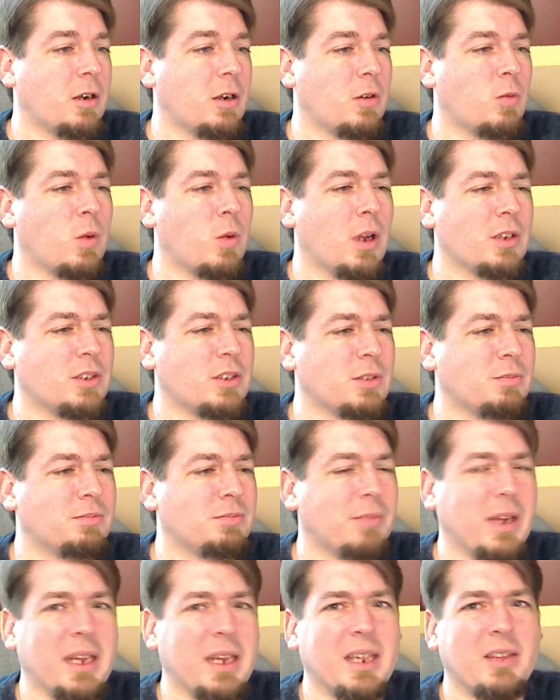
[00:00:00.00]
watts. You
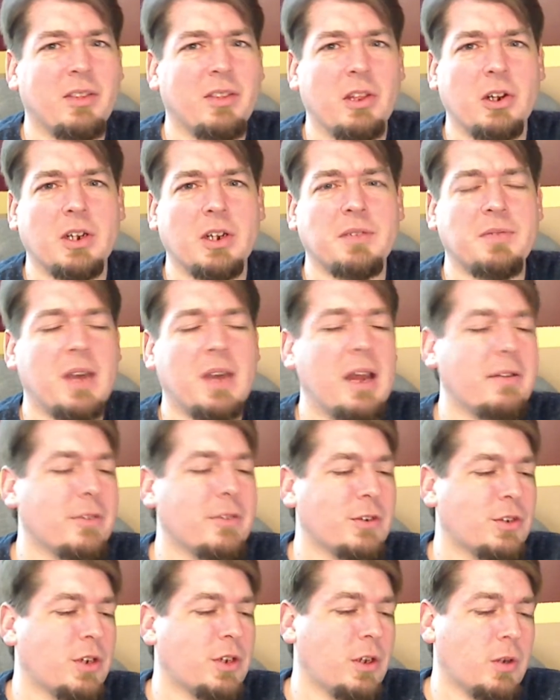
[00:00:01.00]
might hit 35 or
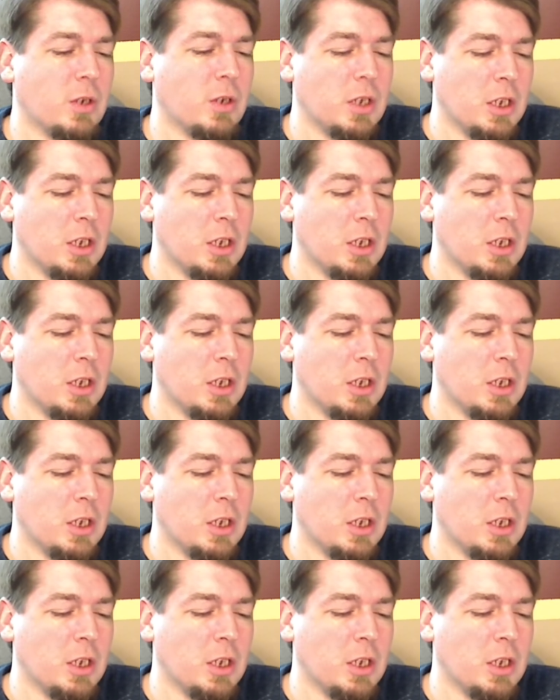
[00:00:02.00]
so.